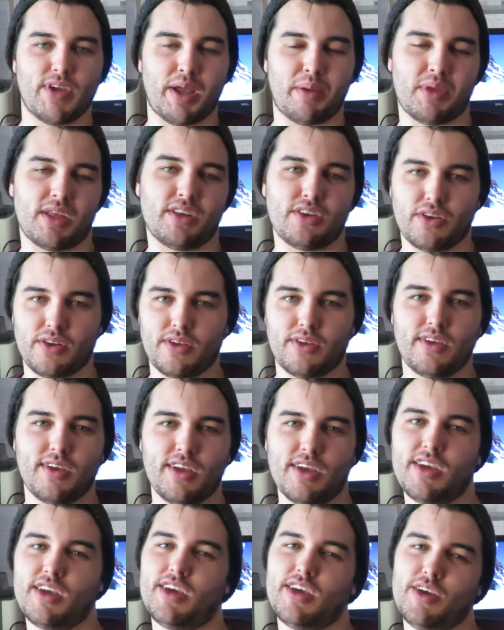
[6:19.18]
mean,
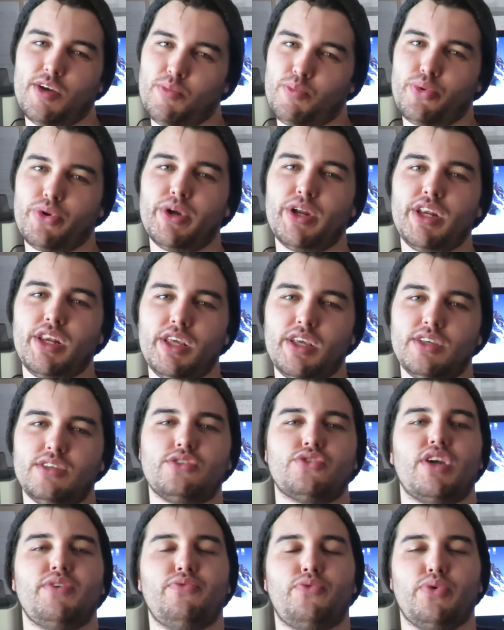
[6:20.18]
pretty
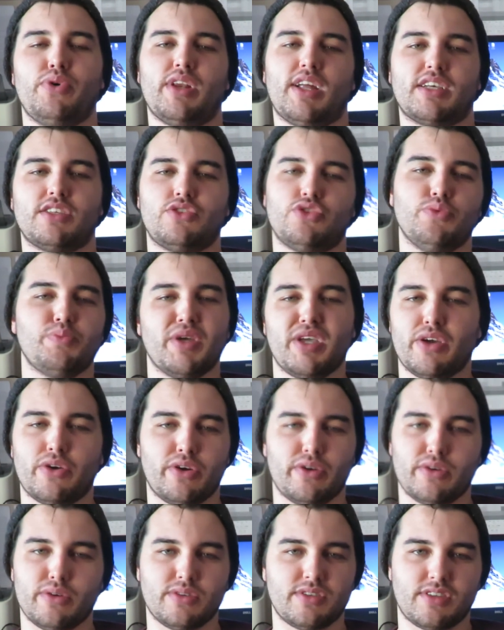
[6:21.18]
straightforward, like
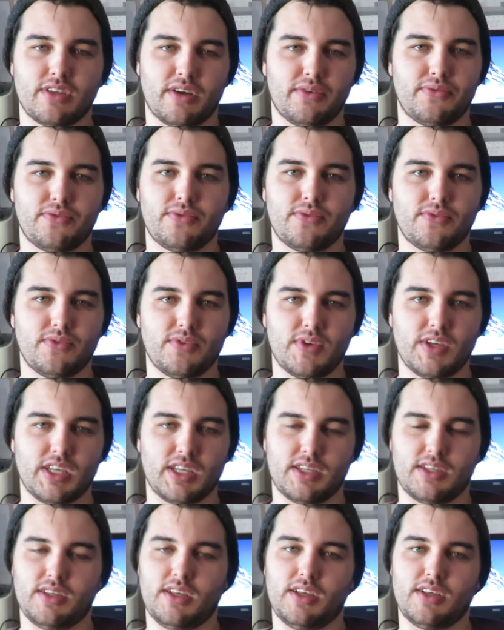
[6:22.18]
superhero stuff
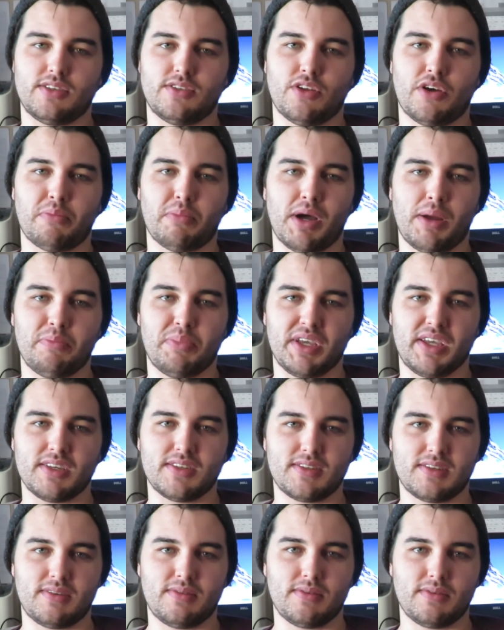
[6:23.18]
is not my
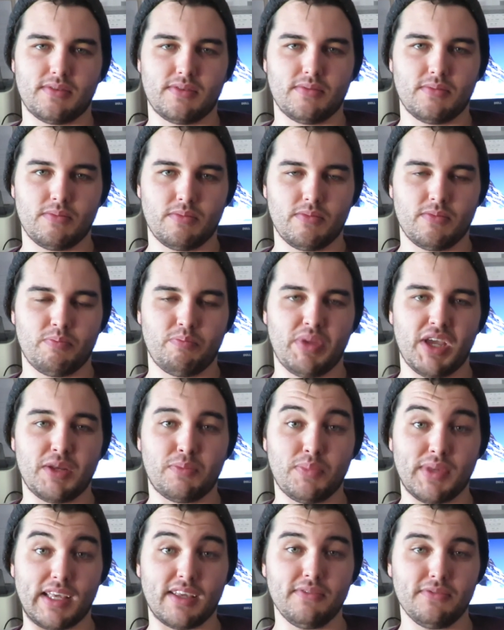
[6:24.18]
biggest
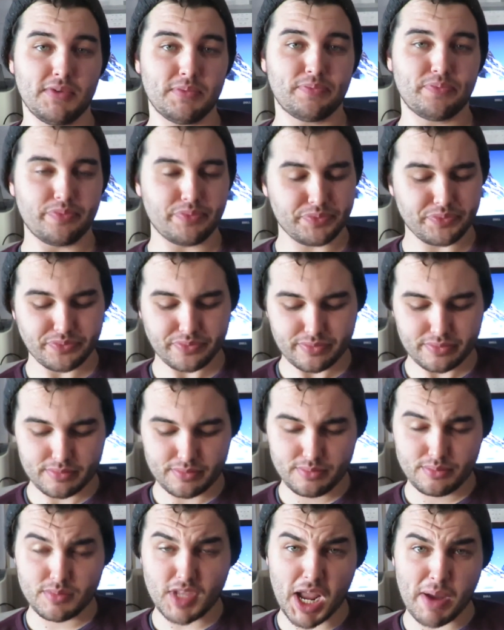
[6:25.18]
pet peeve,
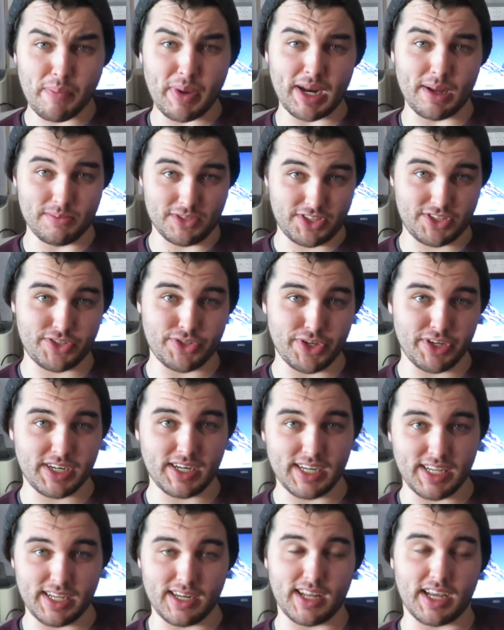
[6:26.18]
but I'm
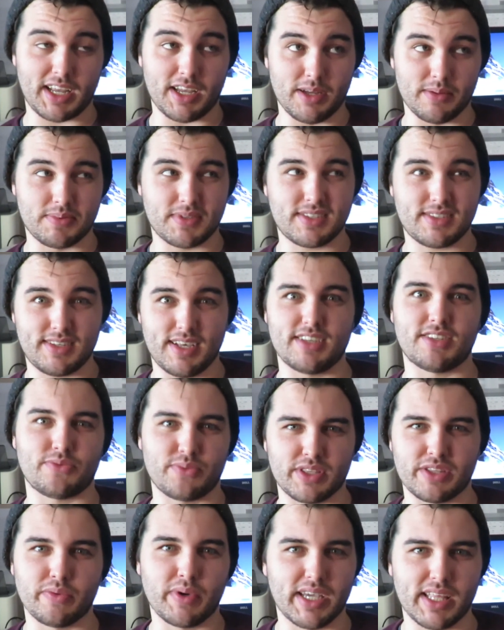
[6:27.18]
certainly like obsessed
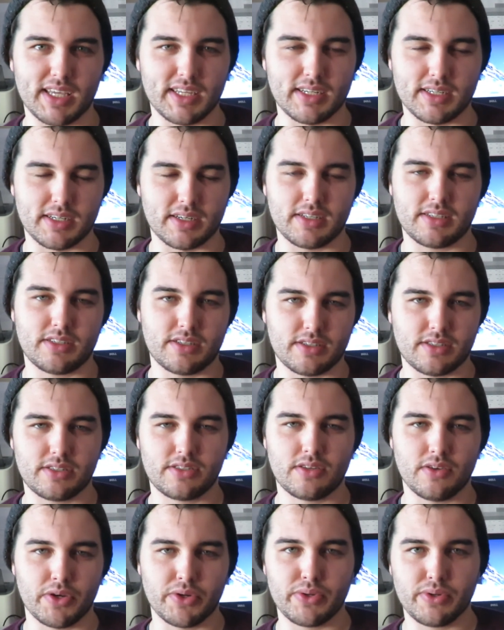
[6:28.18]
with the way they did it. It's just
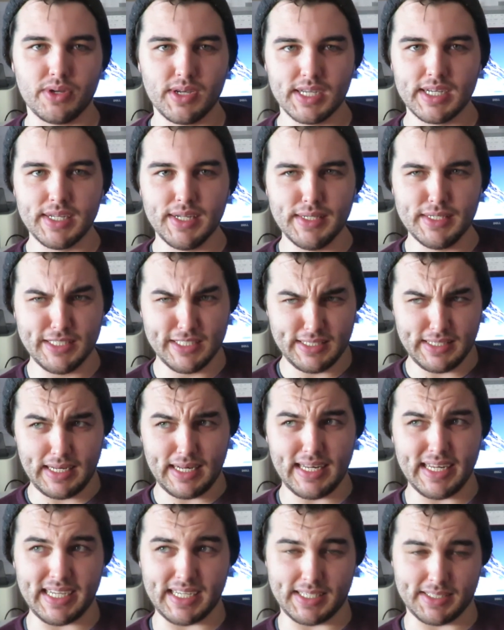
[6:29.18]
so
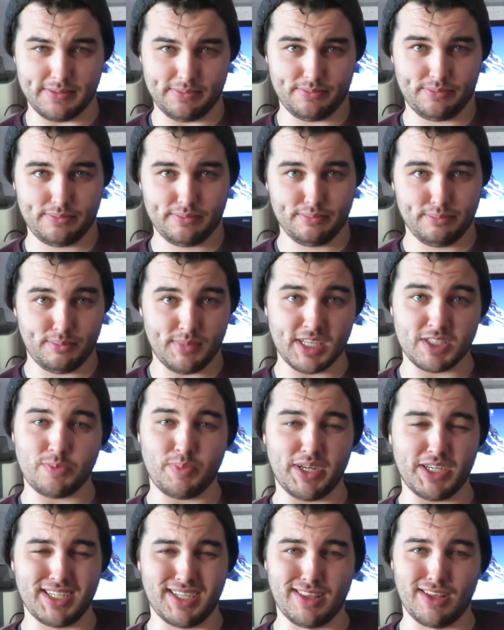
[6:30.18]
clean,
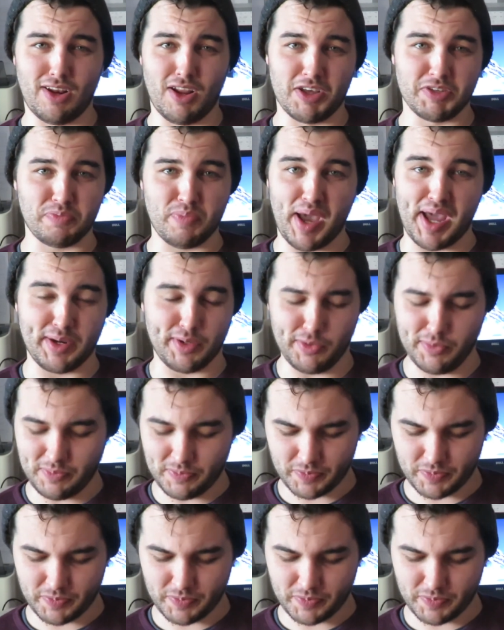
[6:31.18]
especially the last battle.